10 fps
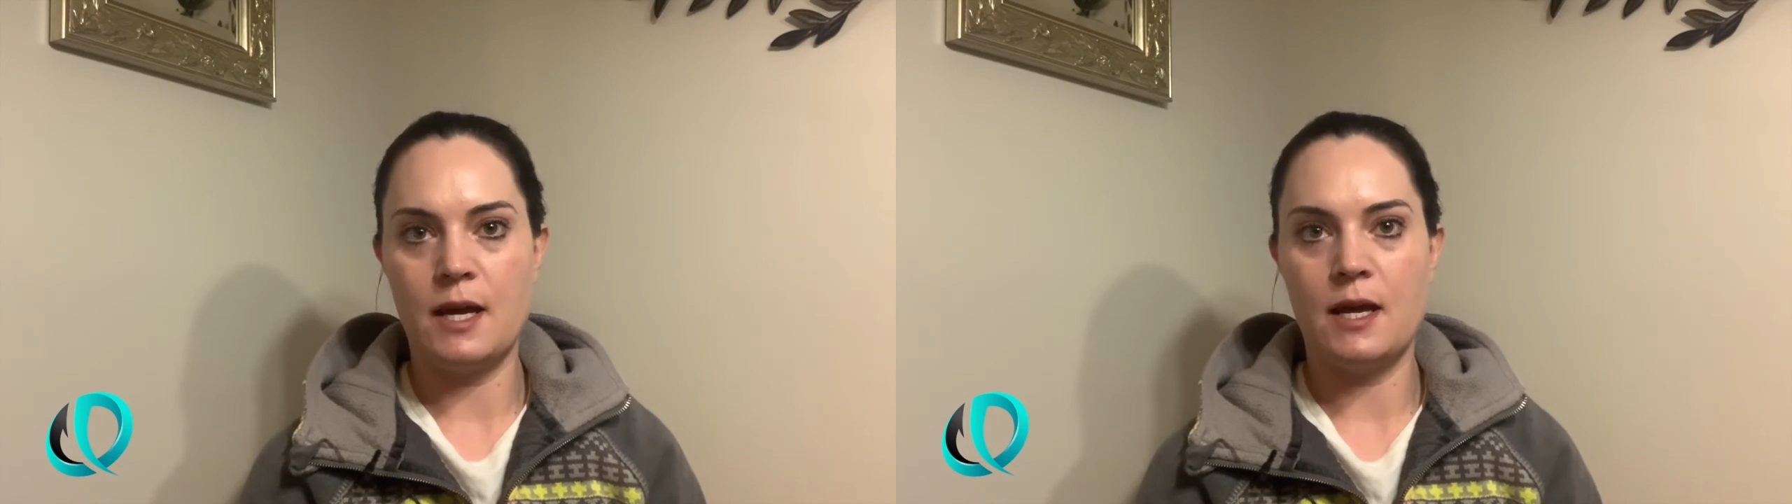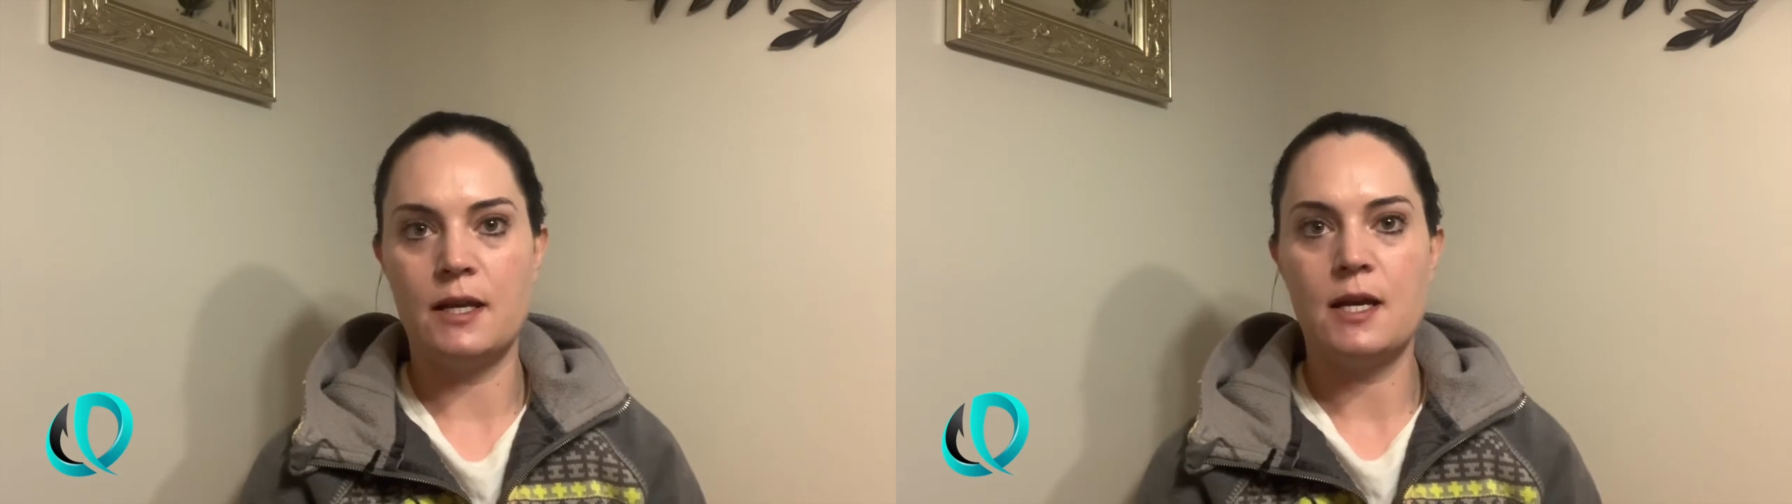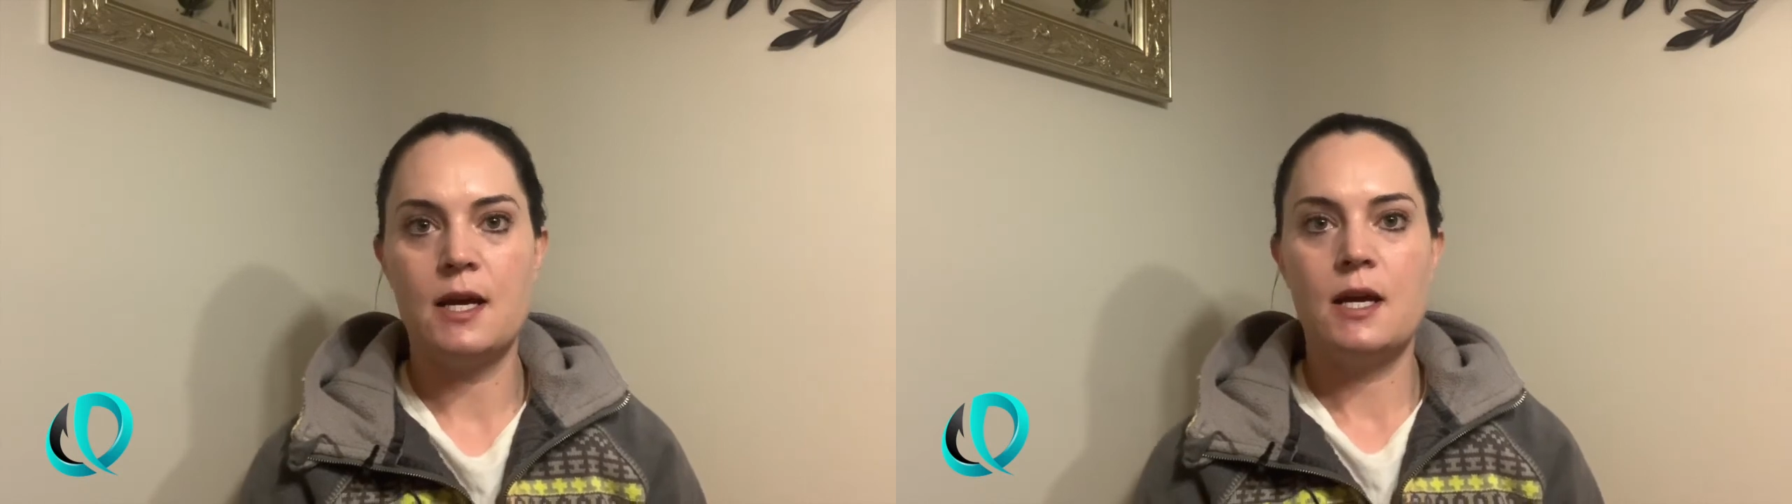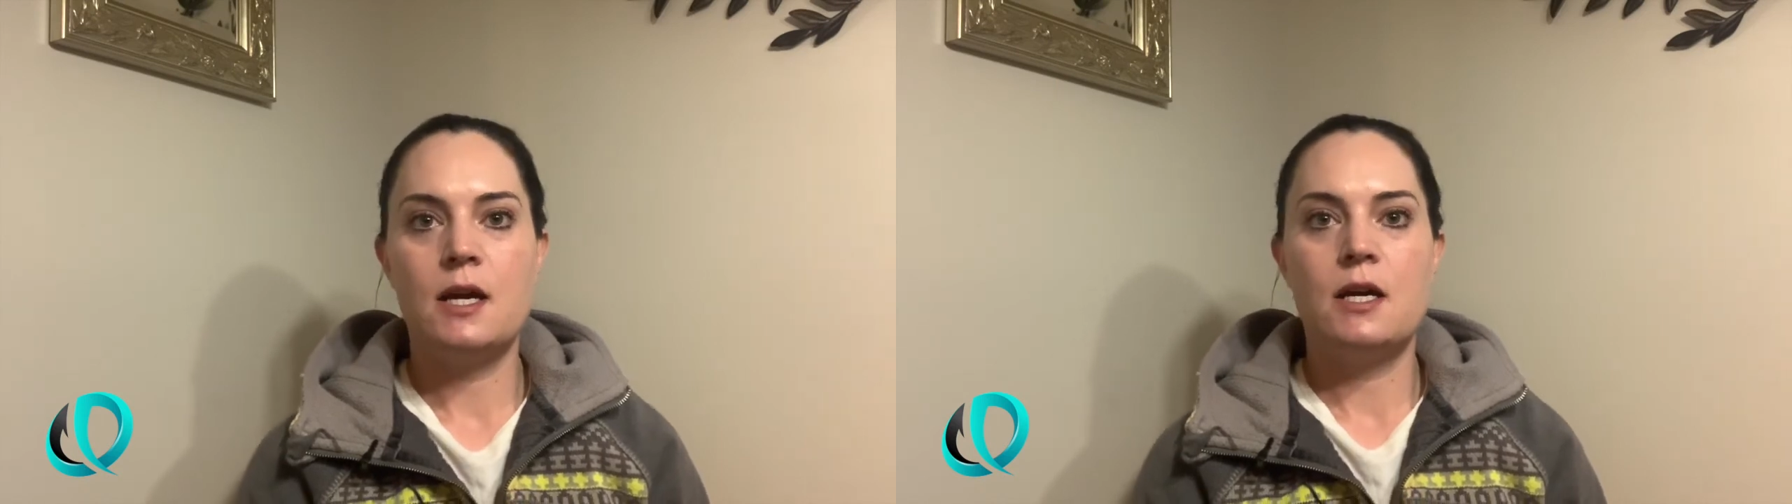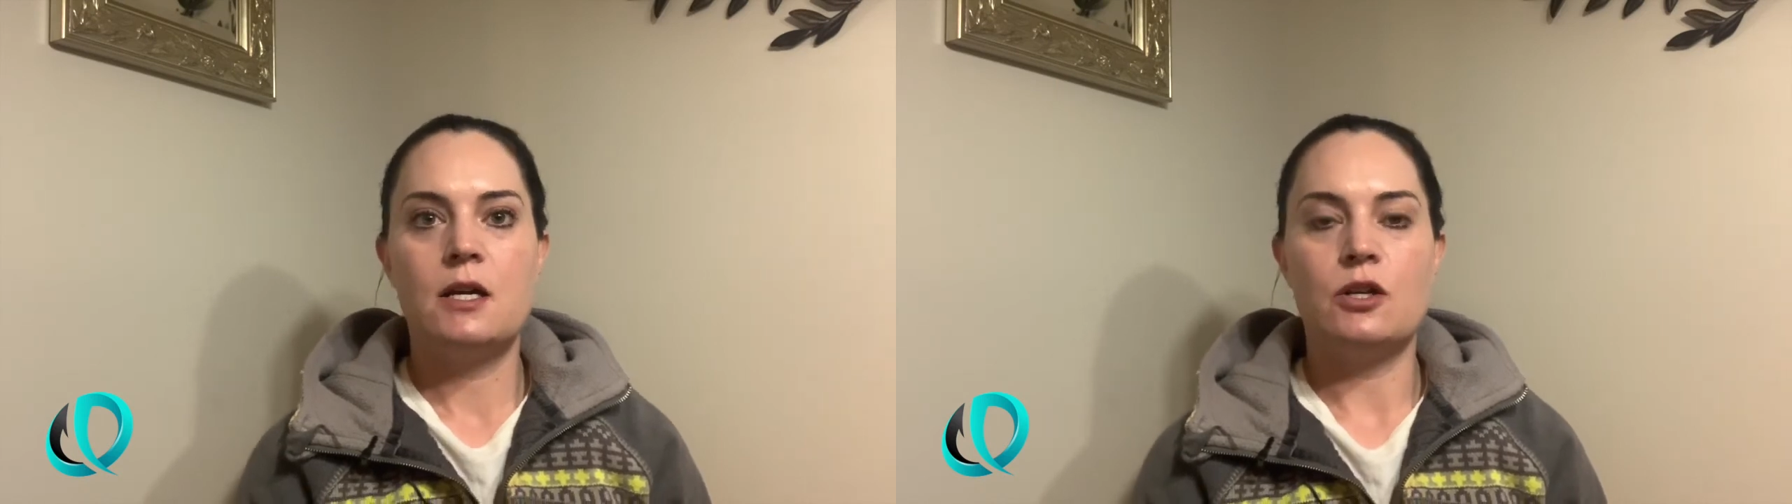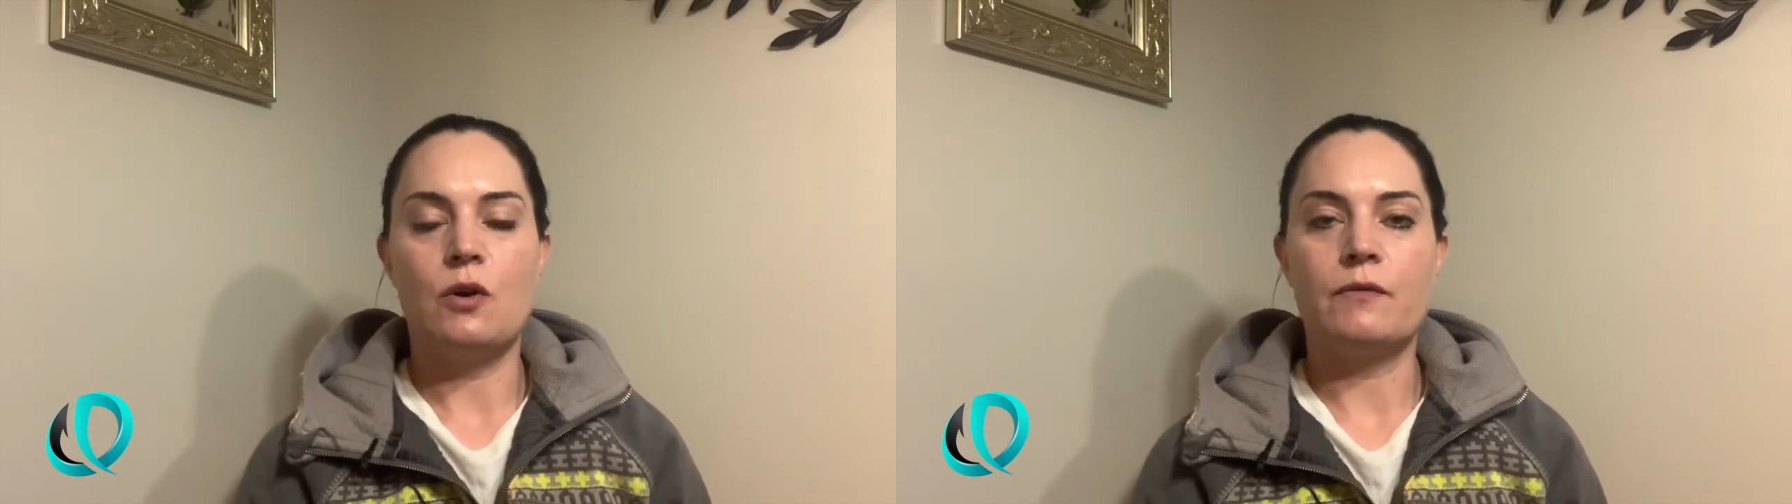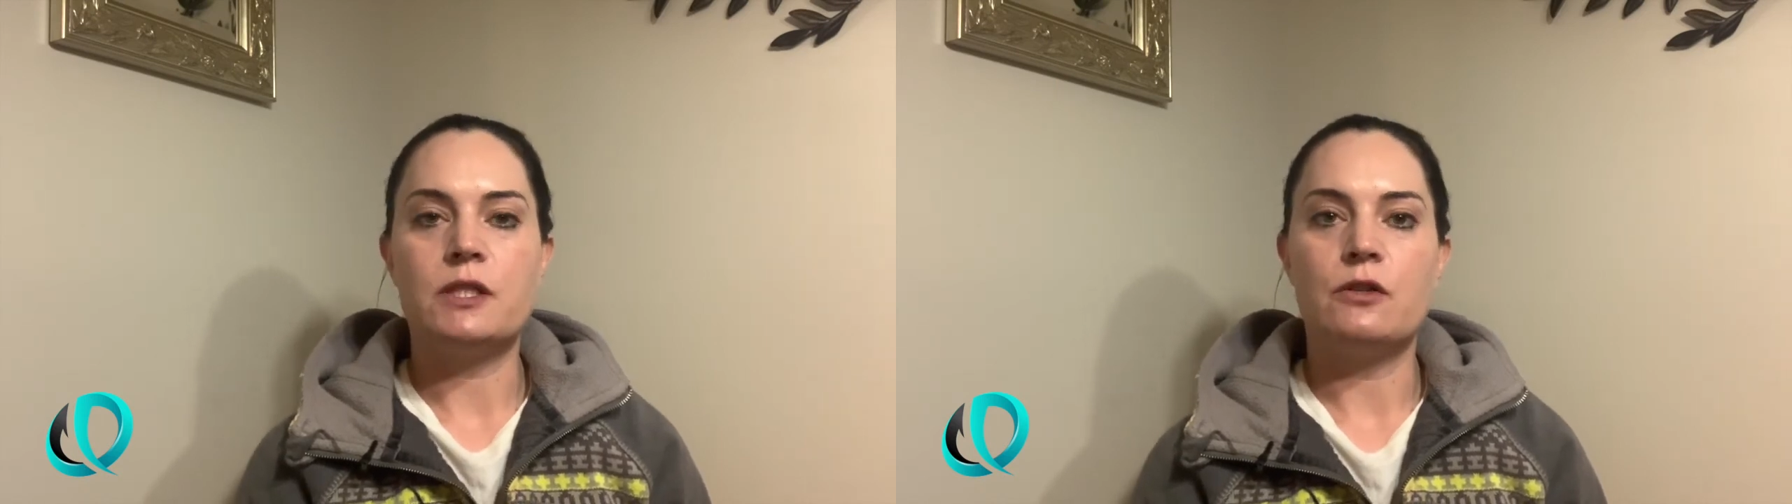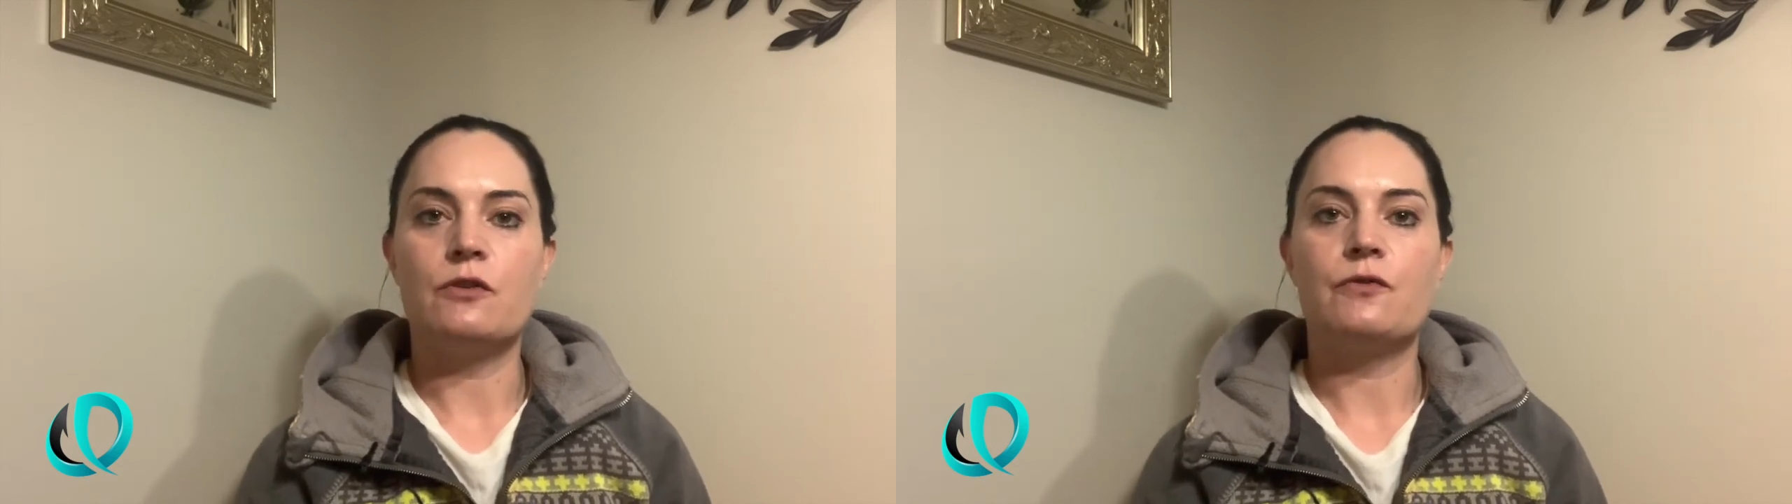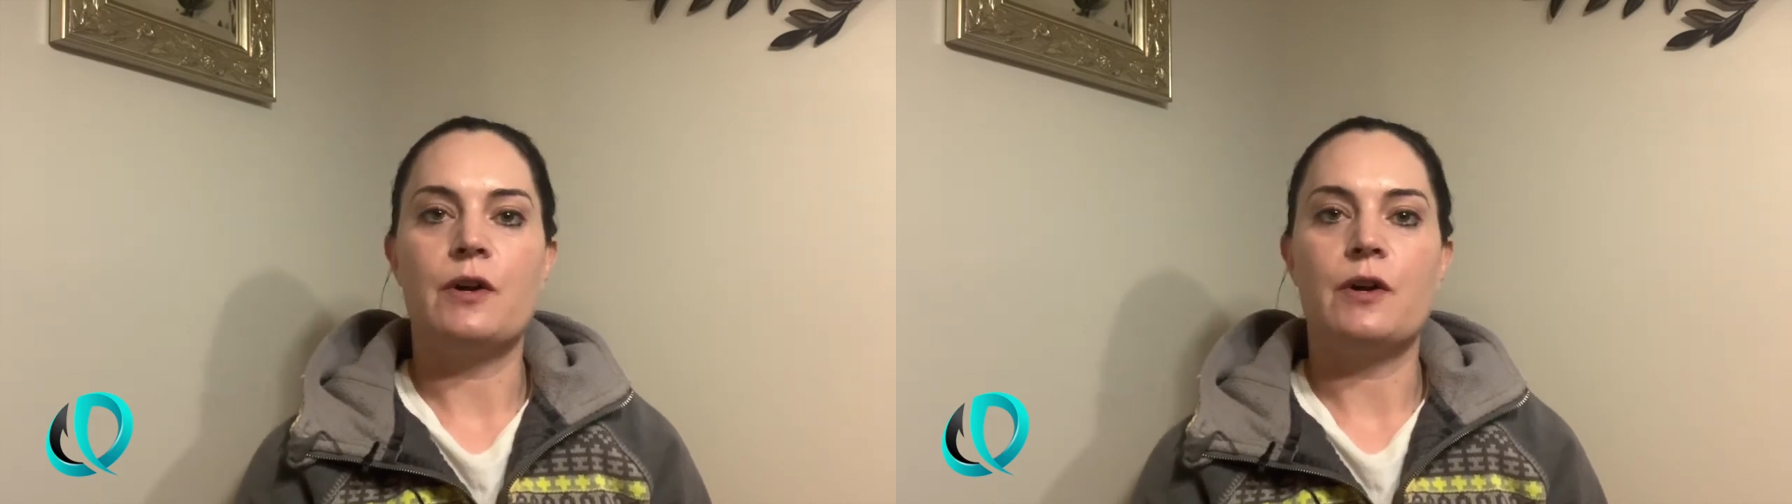And obviously there's